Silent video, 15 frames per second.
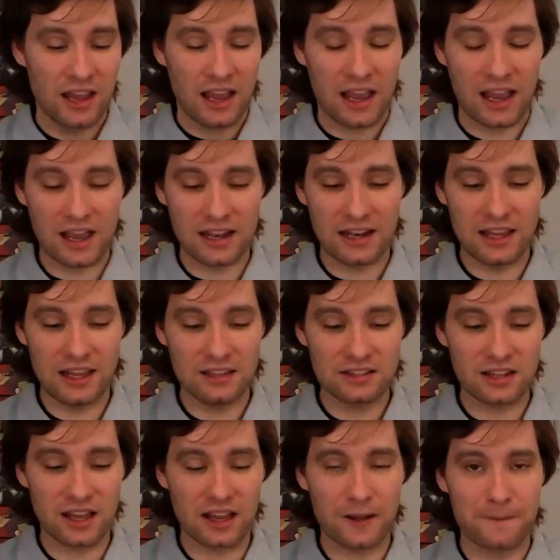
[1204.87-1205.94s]
and he's
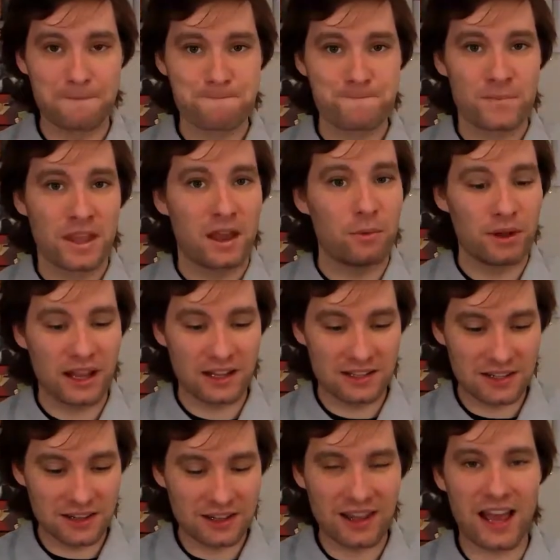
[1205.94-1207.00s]
like, we got to
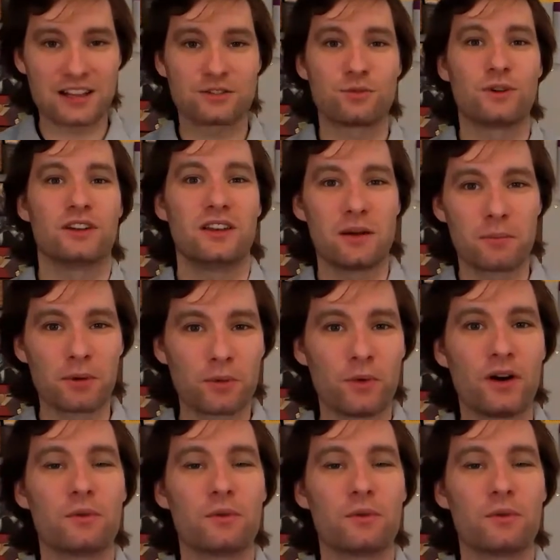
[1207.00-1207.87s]
the last one, number one.